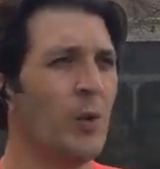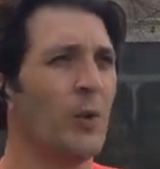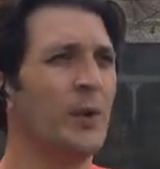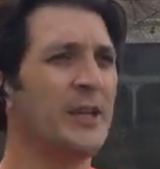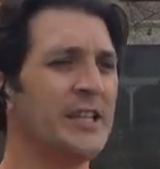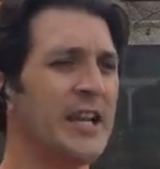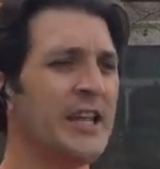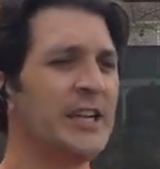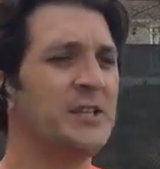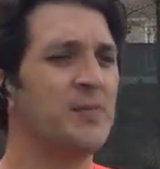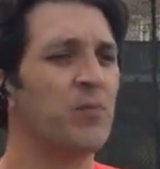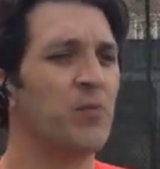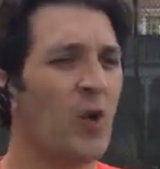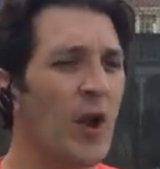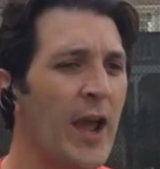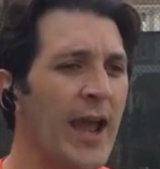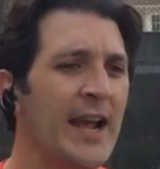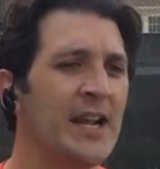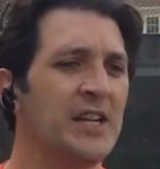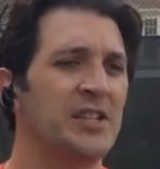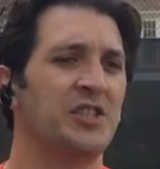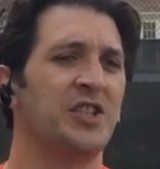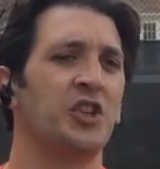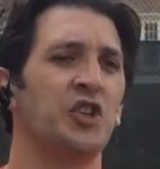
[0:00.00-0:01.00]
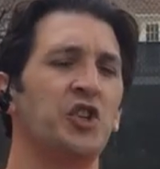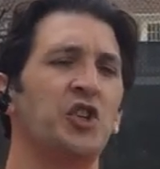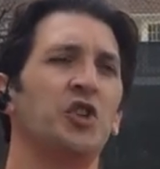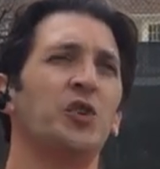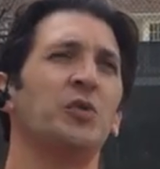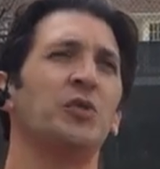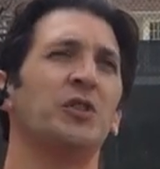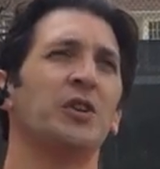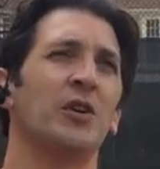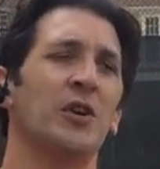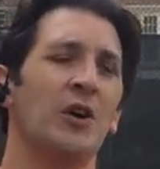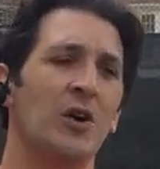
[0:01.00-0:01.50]
We teach brands to
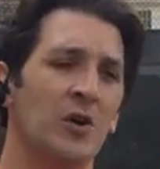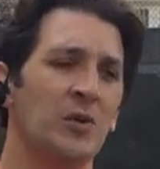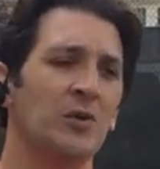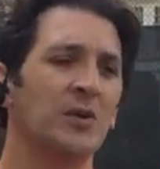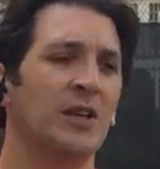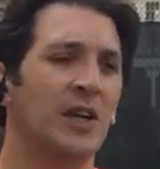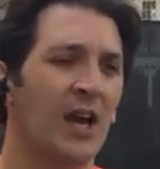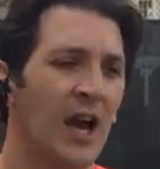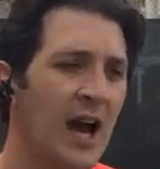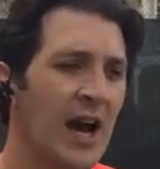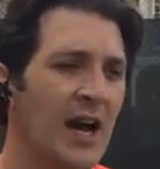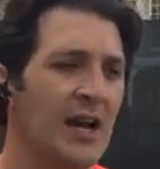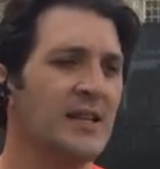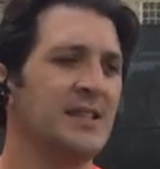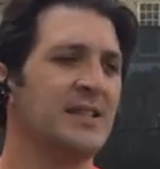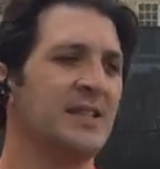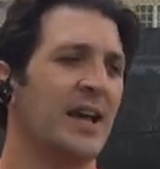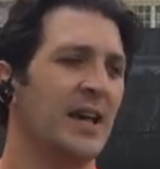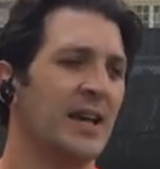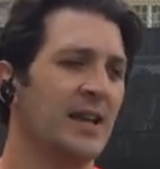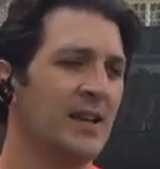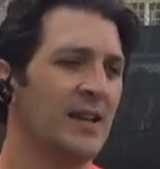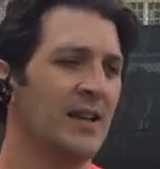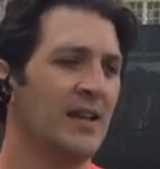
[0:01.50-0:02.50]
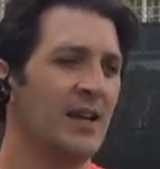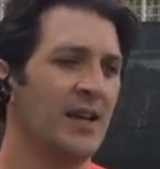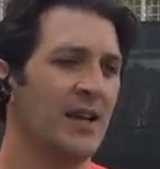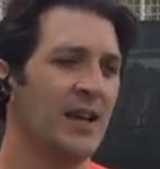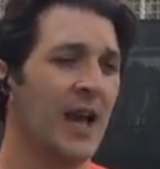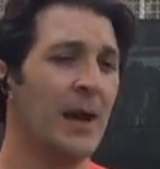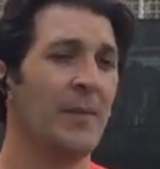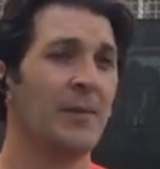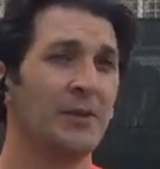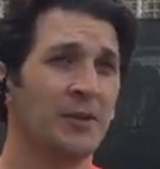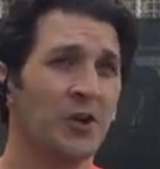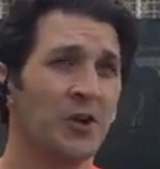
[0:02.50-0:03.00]
shoot their own content
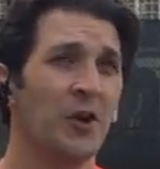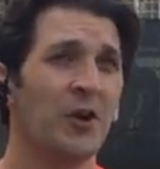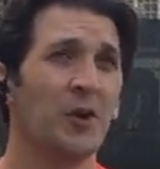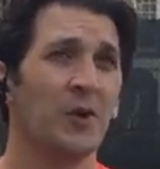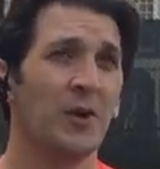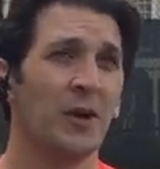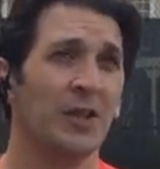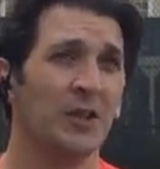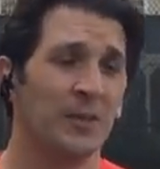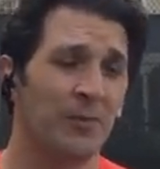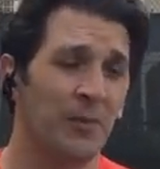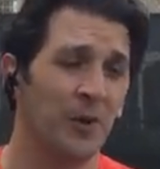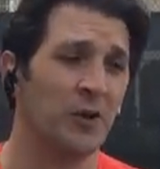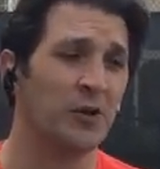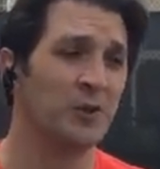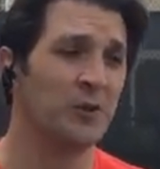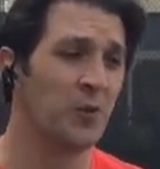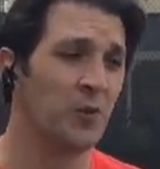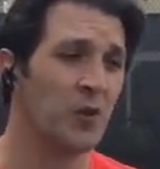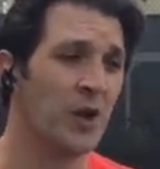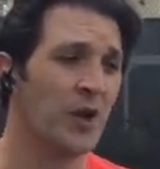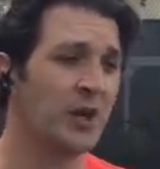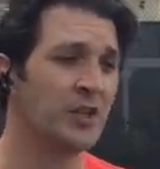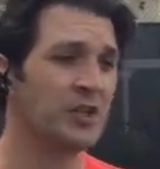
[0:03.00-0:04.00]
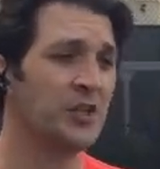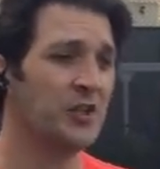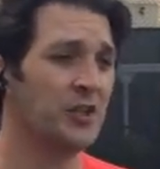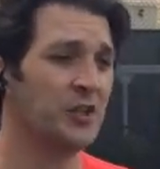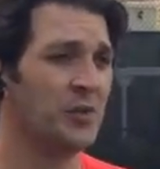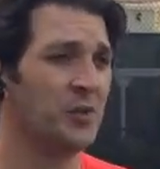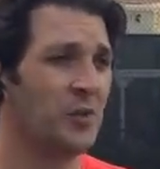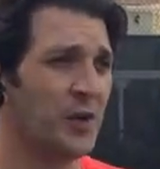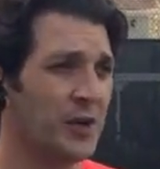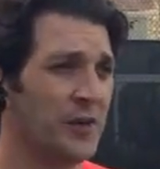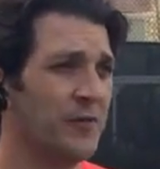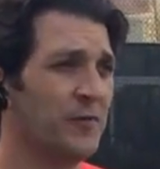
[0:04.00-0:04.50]
and we turn around the post-production
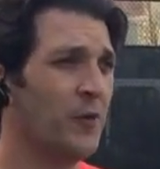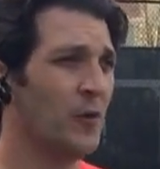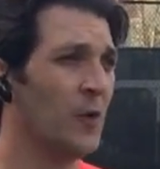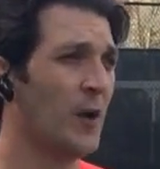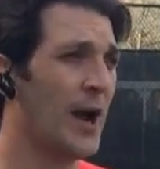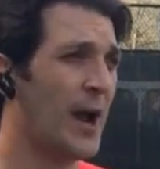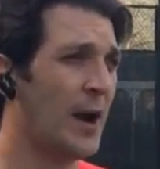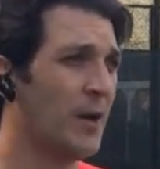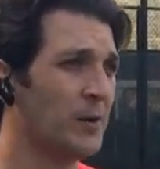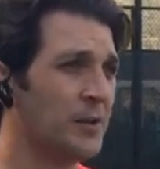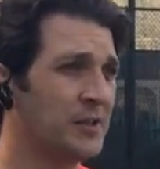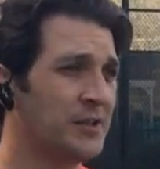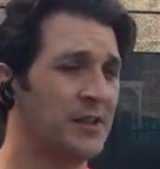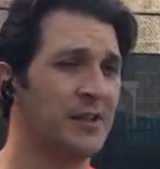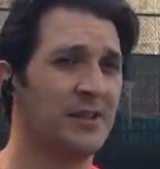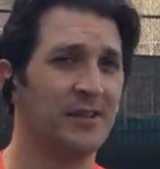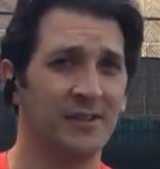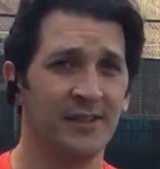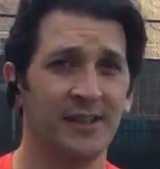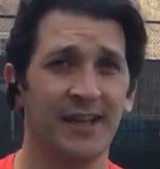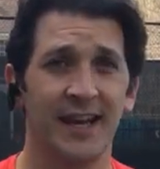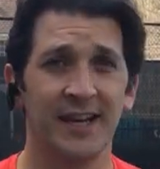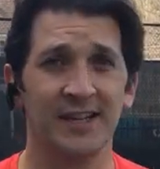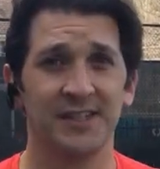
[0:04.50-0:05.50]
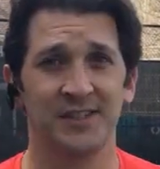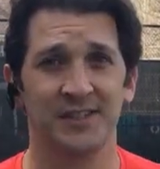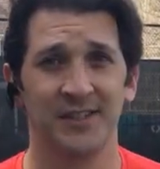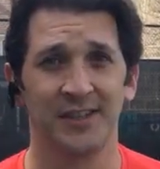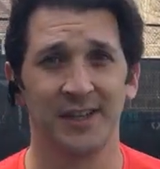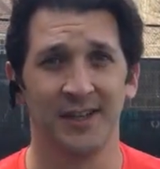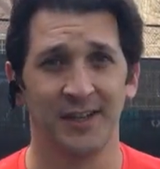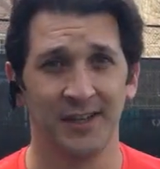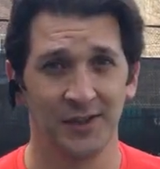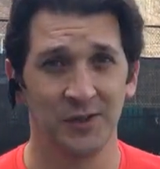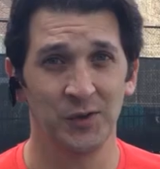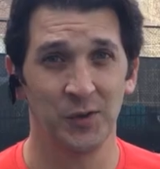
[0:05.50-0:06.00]
in 24 hours. Yes,
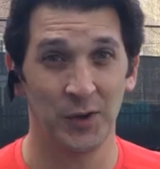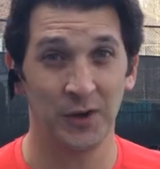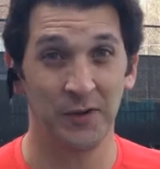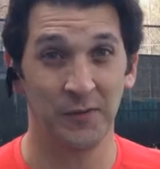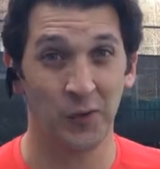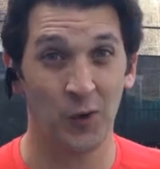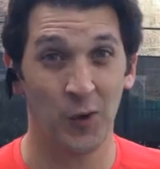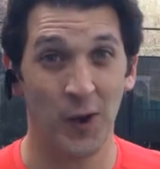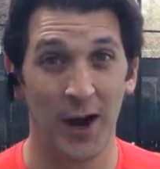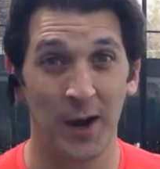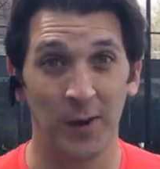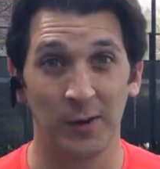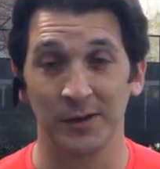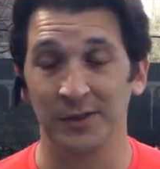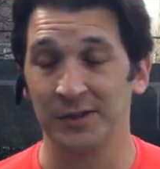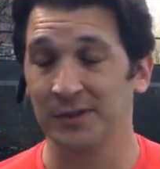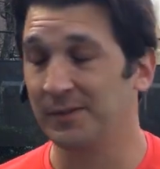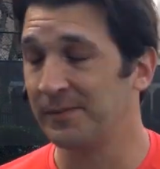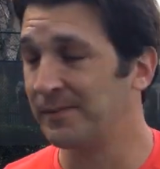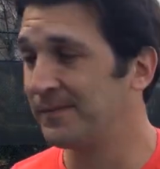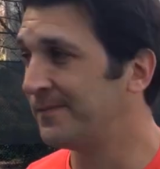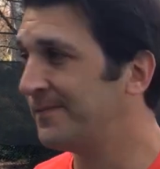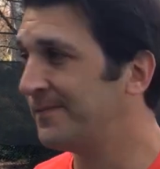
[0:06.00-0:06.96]
24 hours.